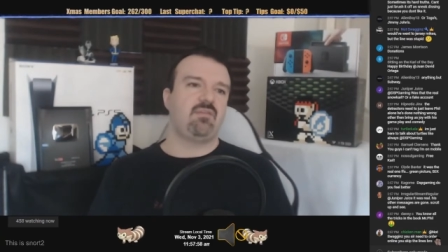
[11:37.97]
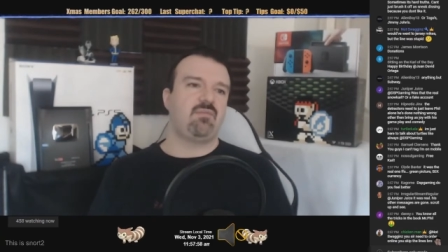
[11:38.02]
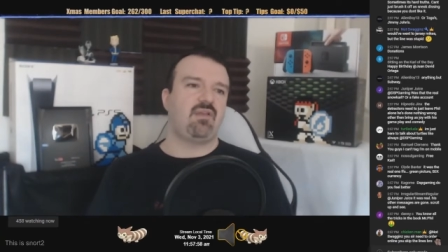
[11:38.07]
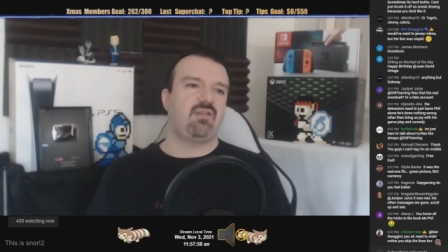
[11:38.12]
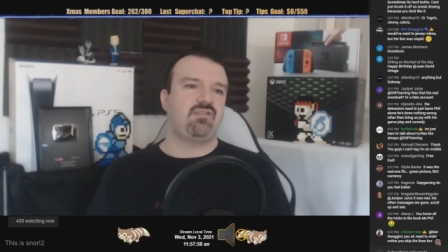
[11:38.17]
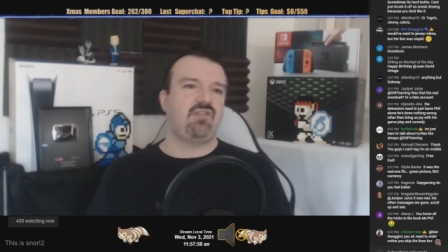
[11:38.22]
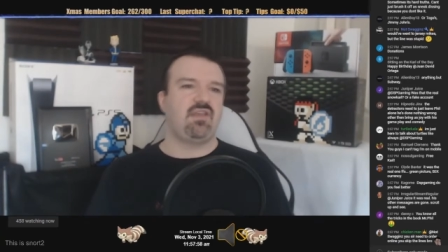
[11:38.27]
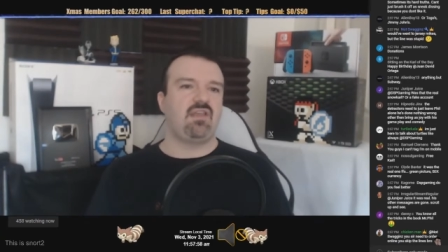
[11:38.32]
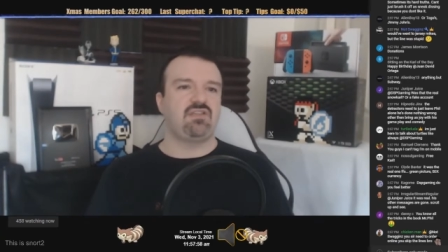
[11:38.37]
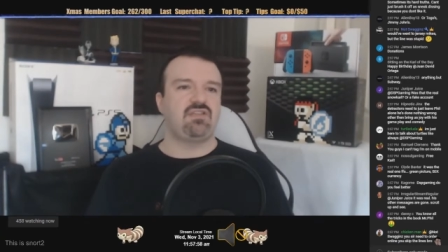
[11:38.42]
by
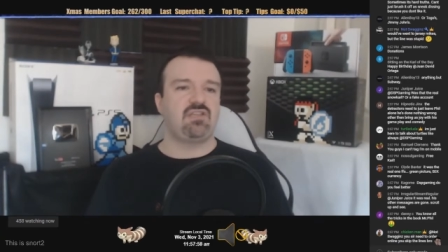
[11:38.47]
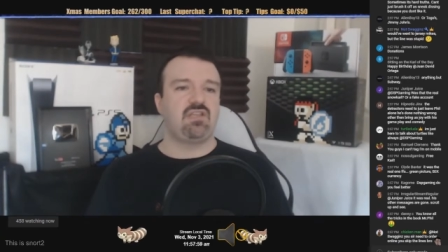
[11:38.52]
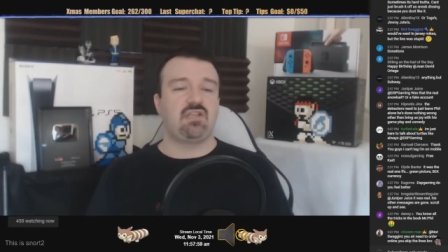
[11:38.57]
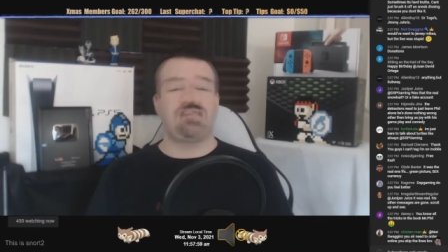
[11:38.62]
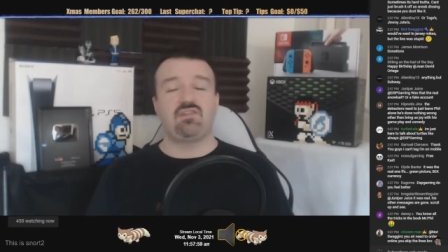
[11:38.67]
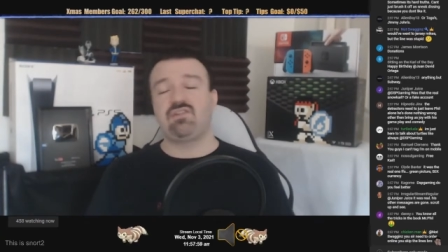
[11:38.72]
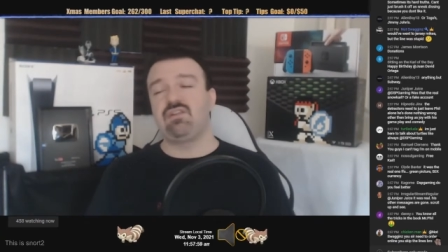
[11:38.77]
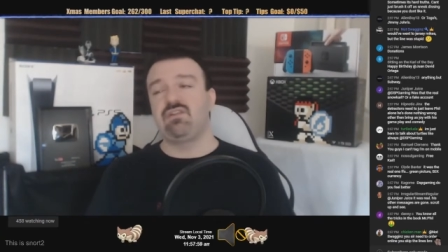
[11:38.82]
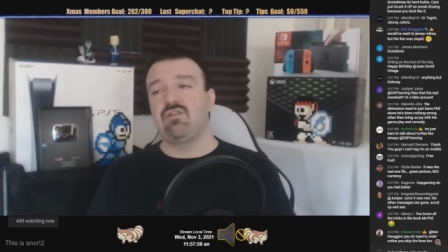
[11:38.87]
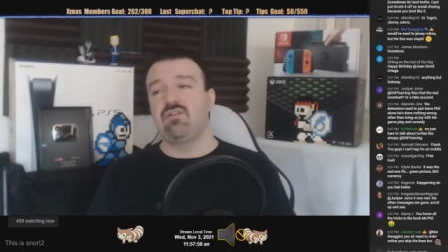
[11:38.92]
saying shit
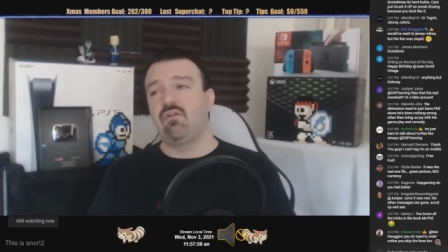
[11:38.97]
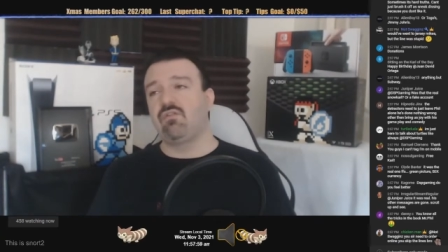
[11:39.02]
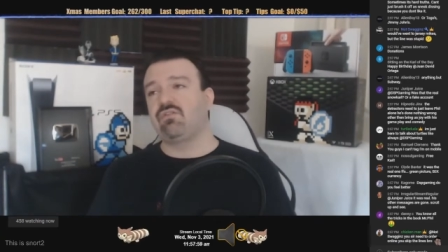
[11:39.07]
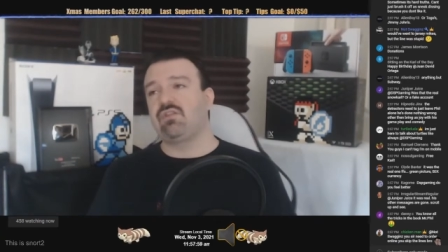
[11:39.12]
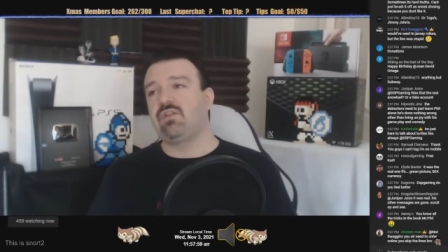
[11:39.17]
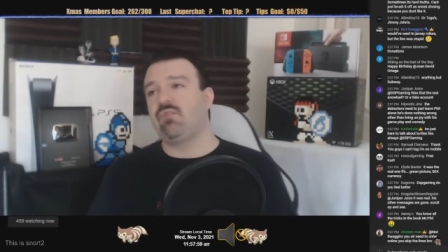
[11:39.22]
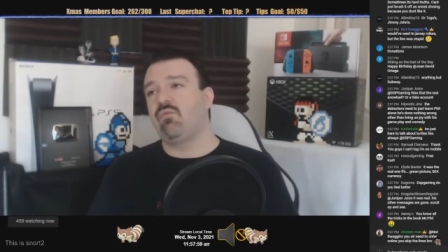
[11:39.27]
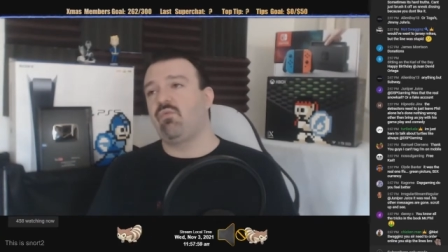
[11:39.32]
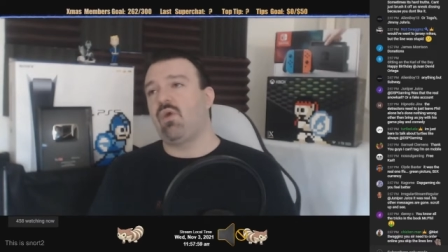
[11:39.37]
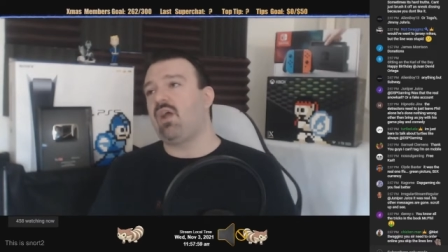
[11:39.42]
because he knows
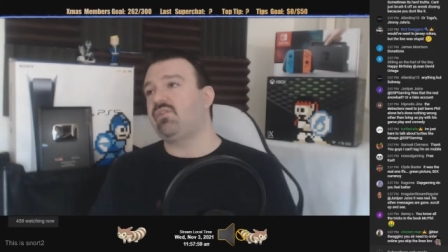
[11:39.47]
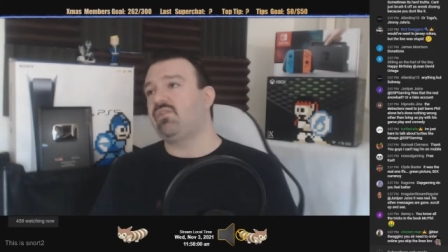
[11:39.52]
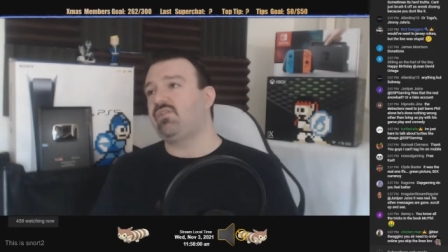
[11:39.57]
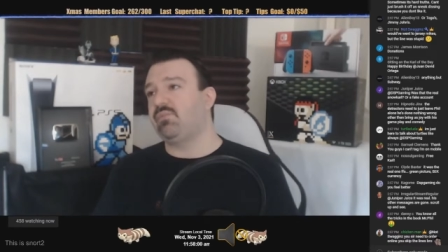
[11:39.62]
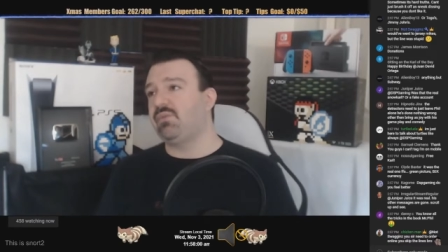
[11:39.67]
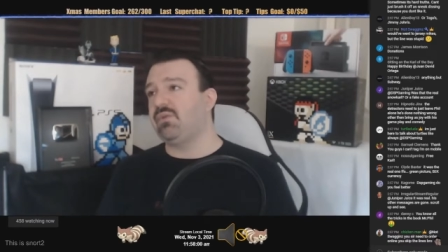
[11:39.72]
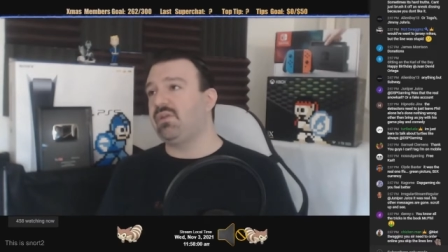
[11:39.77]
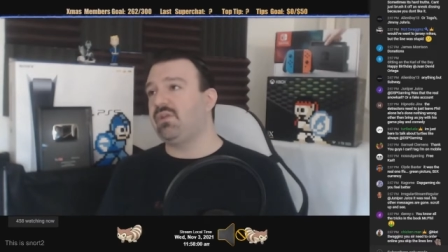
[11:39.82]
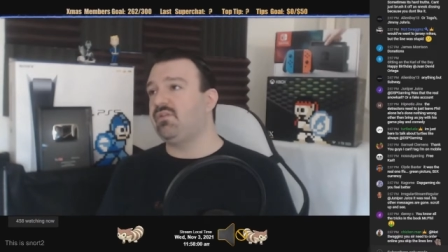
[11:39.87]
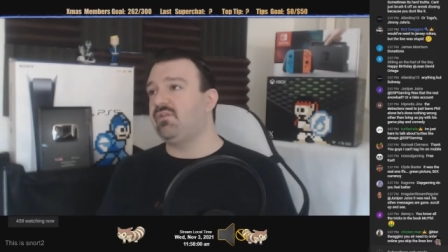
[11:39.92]
he wants to
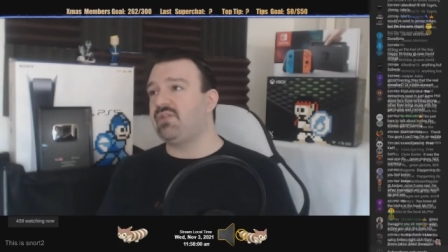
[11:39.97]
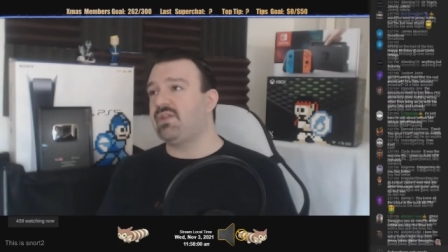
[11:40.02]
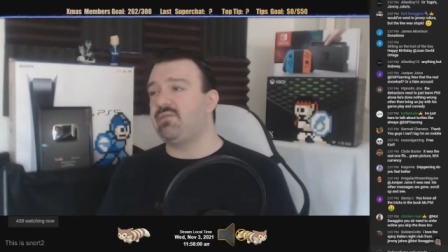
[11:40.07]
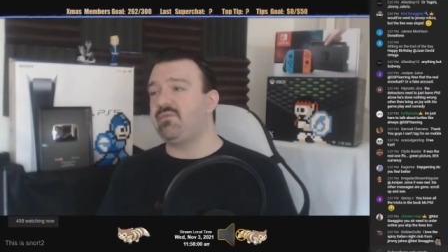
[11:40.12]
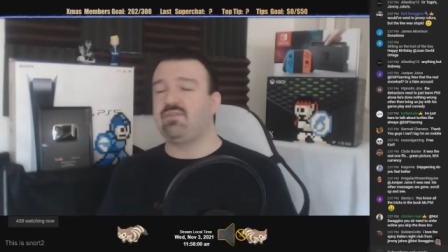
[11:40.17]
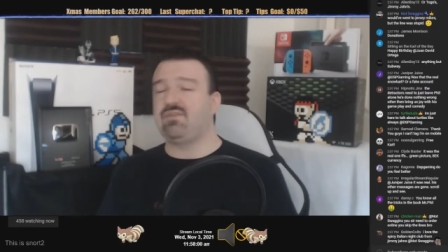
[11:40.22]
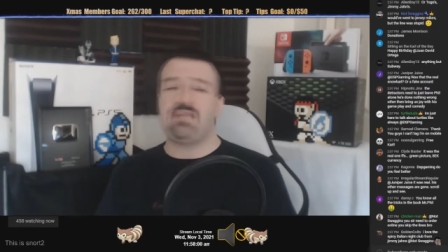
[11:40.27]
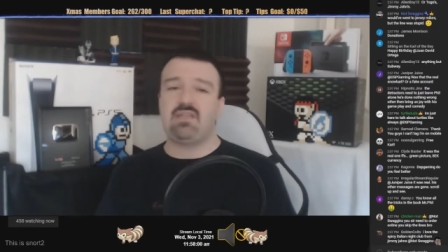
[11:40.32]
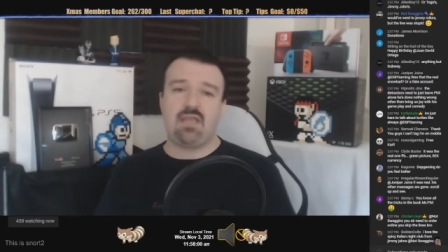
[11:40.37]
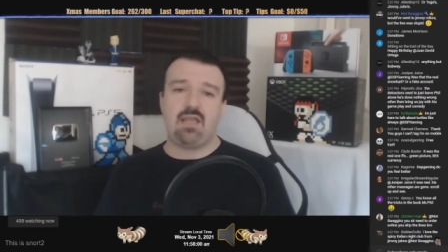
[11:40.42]
play those
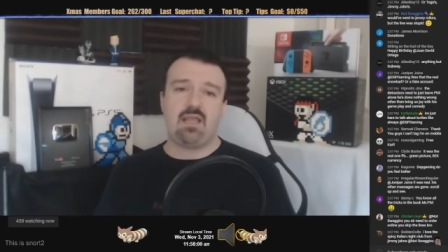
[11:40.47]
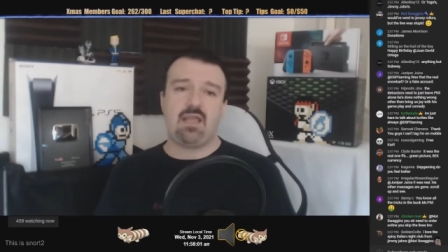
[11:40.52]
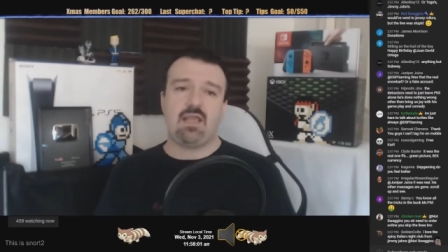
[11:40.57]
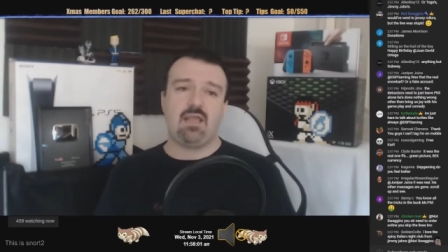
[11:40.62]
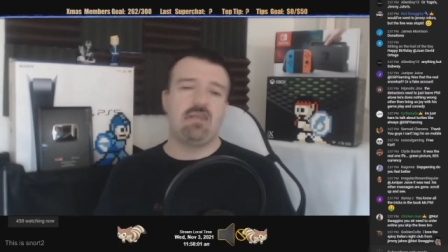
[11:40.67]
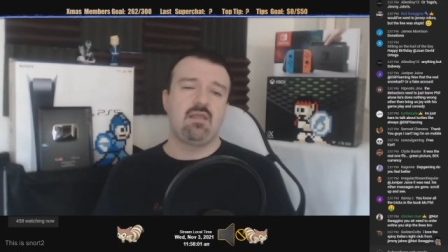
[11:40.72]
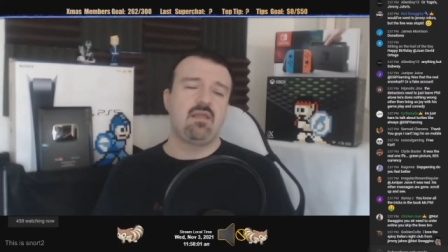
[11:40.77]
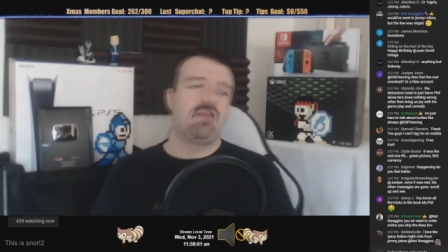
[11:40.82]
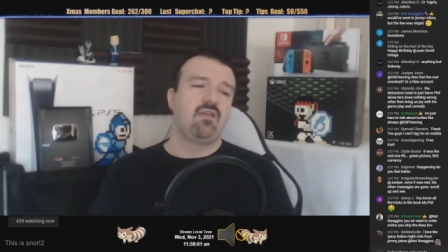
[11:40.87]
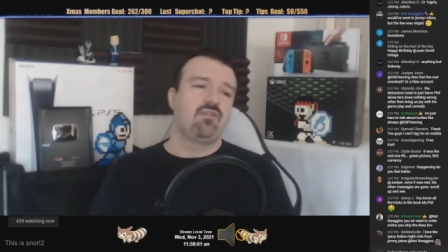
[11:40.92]
games and he
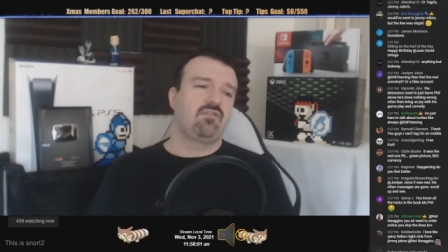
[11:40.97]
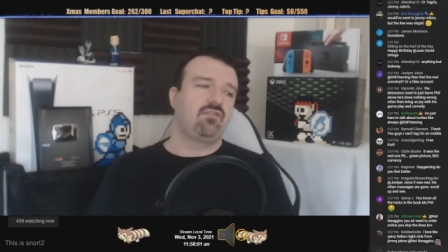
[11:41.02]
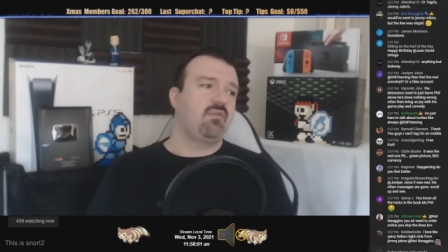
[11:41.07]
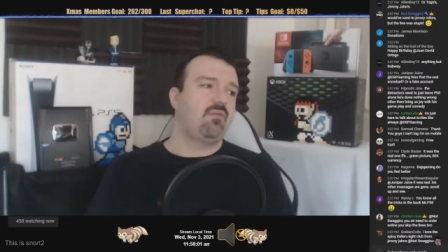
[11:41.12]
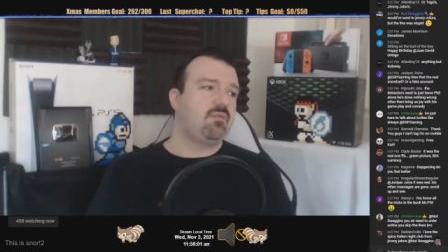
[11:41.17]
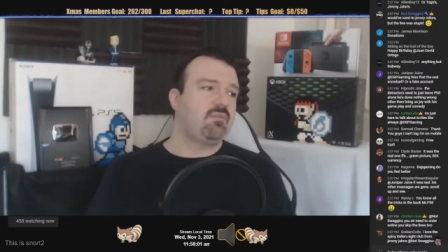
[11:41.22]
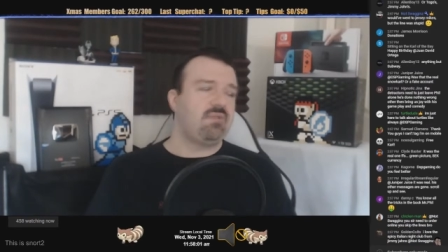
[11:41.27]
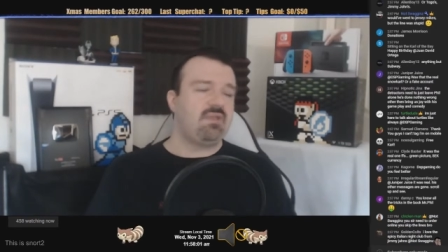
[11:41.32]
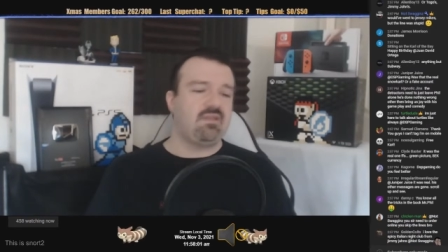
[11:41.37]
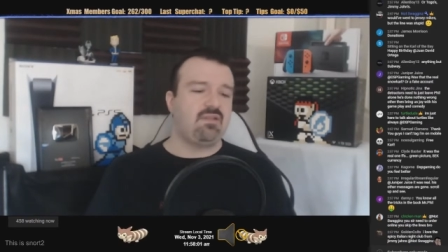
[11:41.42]
can't, so let
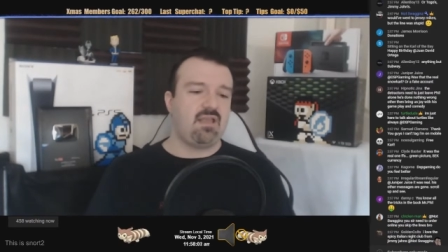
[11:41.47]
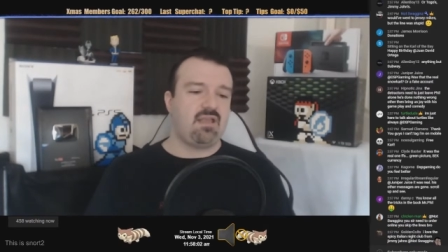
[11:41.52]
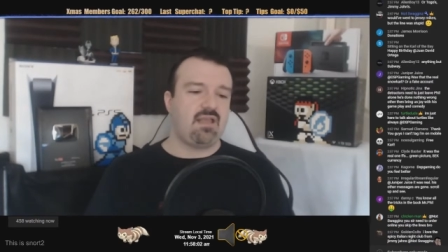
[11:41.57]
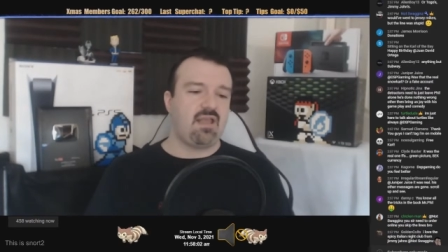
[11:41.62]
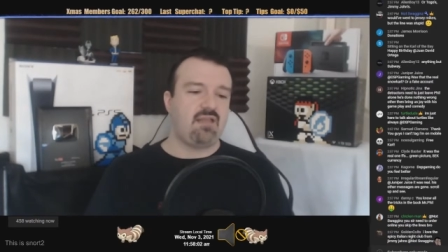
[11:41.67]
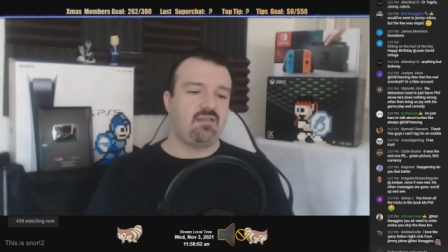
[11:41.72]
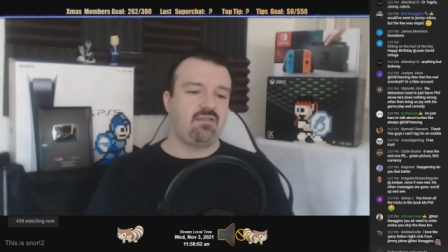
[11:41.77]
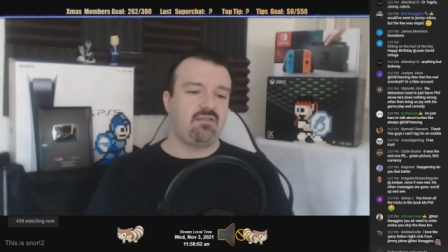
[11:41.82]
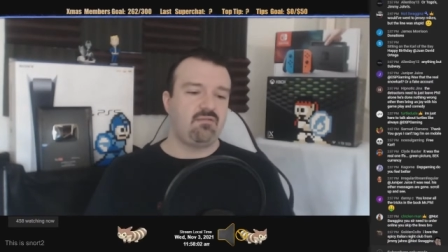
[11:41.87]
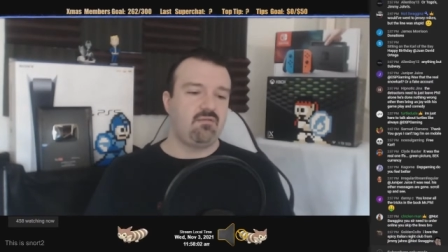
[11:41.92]
me be a
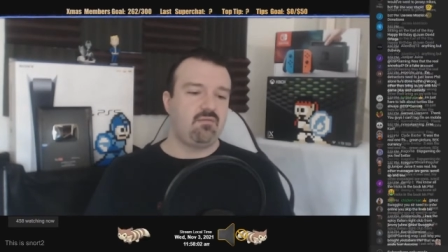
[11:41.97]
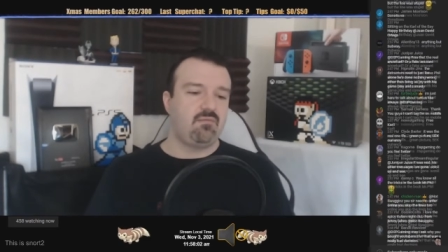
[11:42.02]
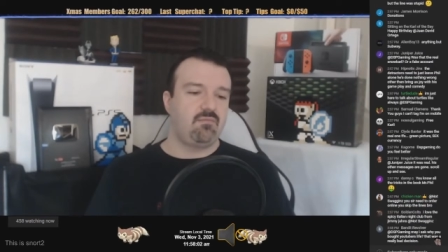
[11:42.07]
dickhead to him.